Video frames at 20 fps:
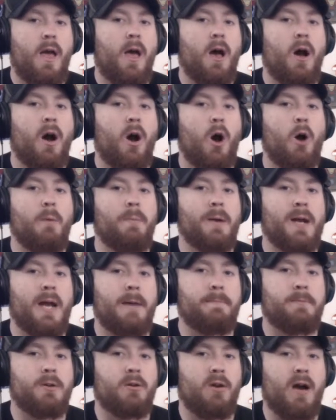Open
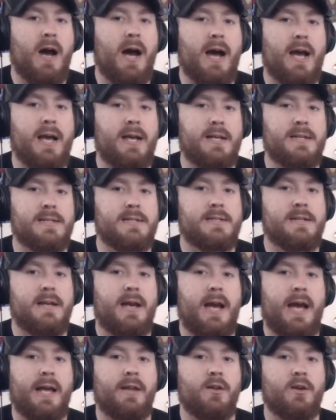up your eyes
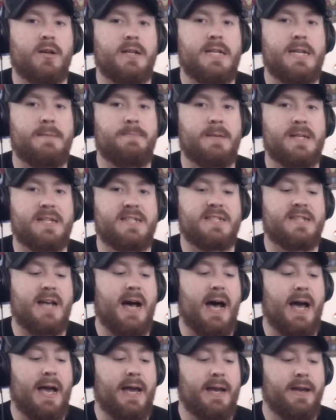and look deep
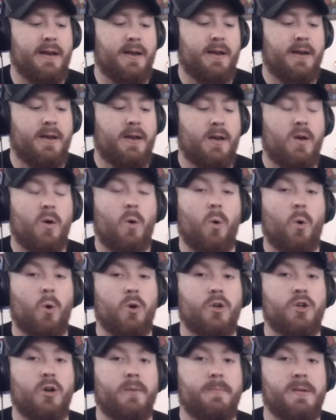inside, or
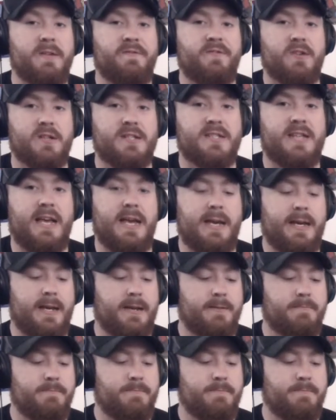you'll be forsaken.